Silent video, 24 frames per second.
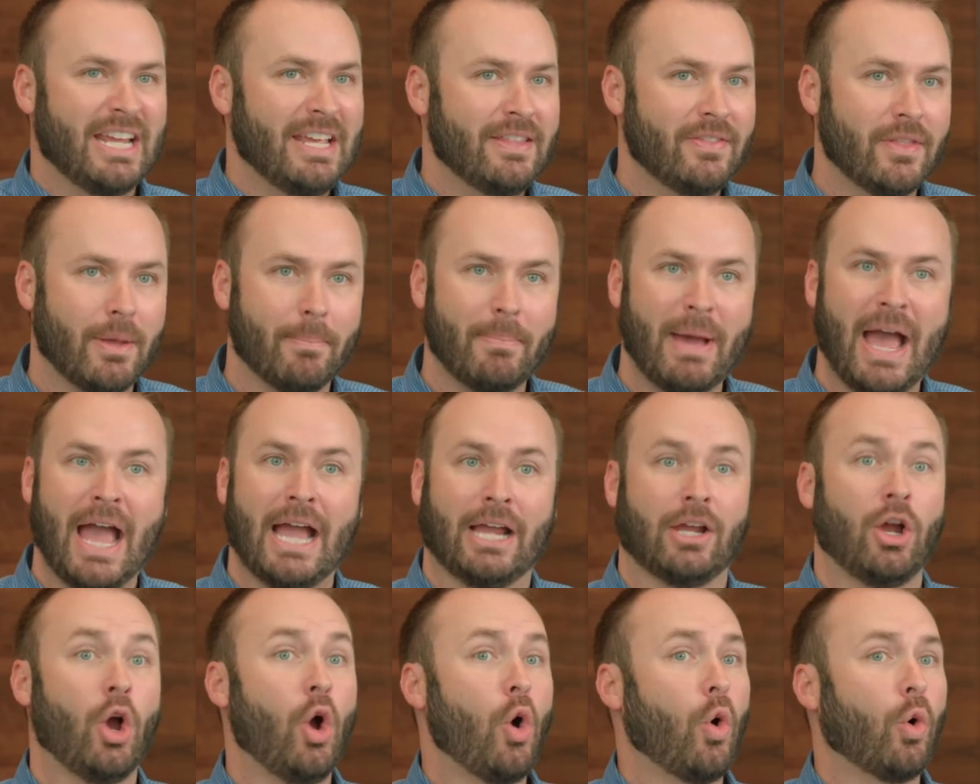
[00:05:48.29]
in the
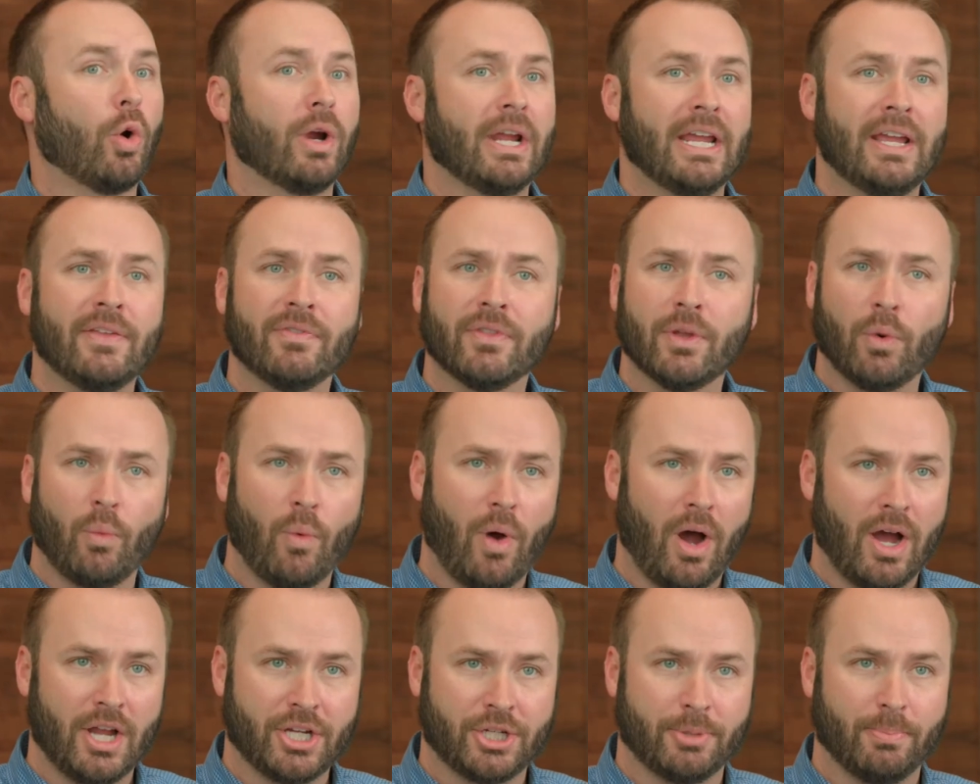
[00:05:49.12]
back or in the
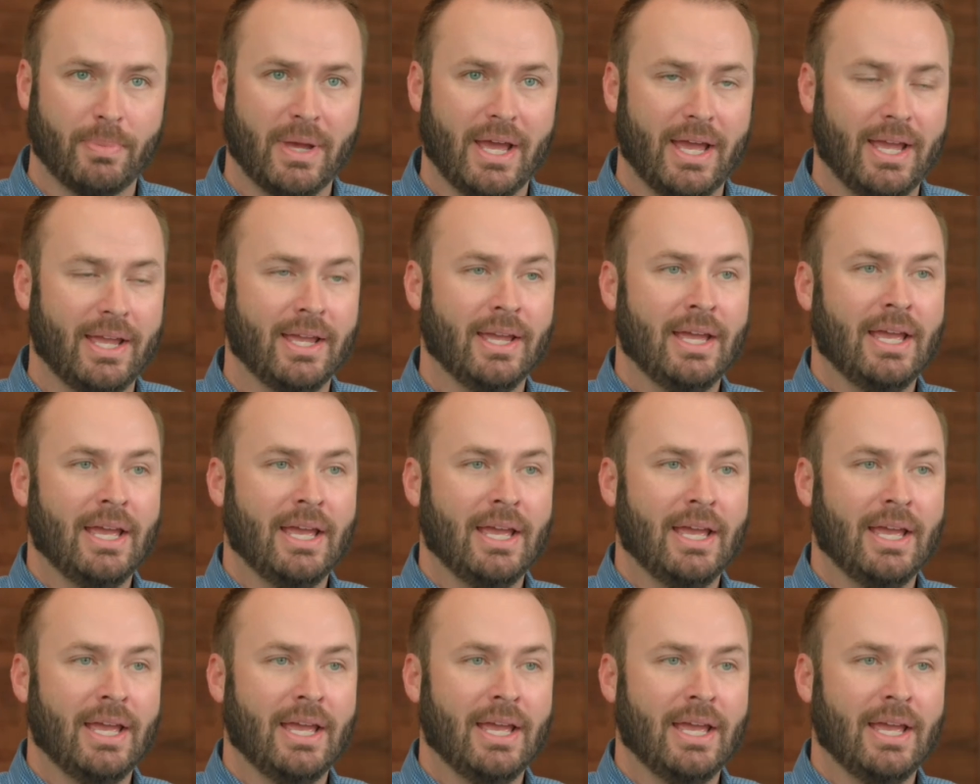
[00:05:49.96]
wash bay.